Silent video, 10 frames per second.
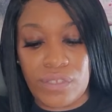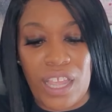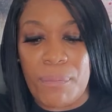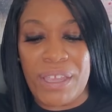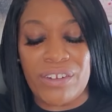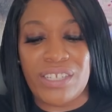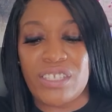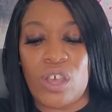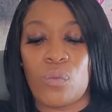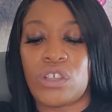Yeah, I'm hearing that
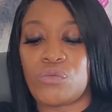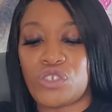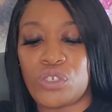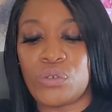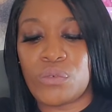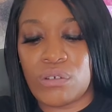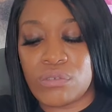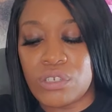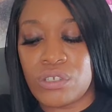song, What You Won't